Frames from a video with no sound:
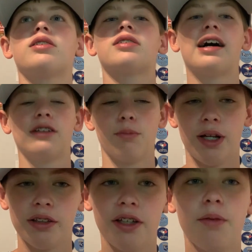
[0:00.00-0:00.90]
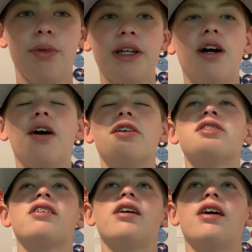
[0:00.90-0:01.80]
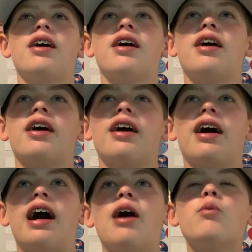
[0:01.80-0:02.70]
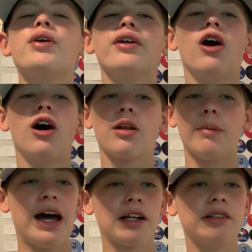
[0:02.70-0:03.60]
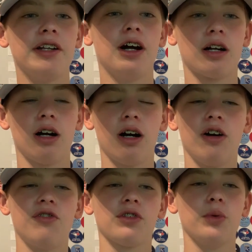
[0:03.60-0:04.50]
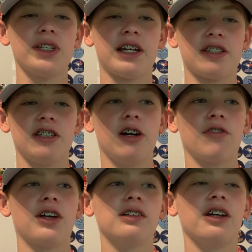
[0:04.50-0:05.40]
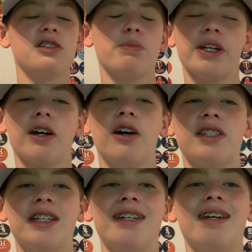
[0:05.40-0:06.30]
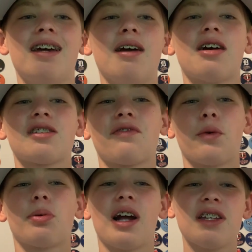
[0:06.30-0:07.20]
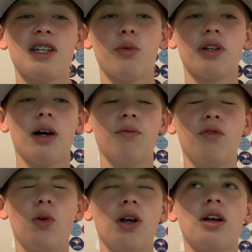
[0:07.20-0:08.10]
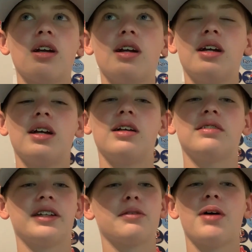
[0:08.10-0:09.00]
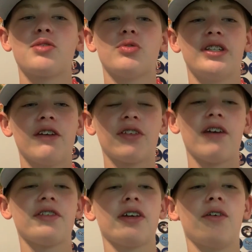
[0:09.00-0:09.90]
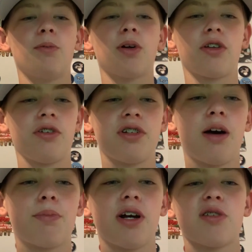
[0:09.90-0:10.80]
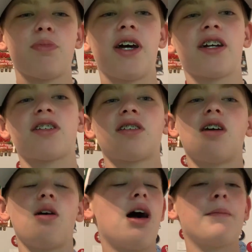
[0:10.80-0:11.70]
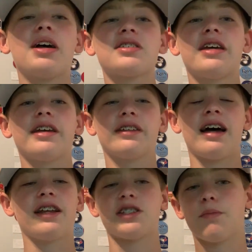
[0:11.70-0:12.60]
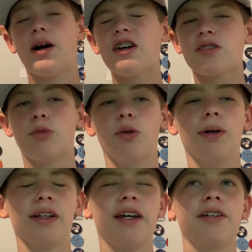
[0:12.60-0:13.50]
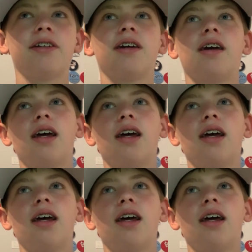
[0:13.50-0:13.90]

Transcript: Tyler Mahle because I would automatically knock off Luis Castillo off that list because he because of the price he would come for. Like the Mets would definitely have to give up one of their top prospects I'm not saying that is impossible, but like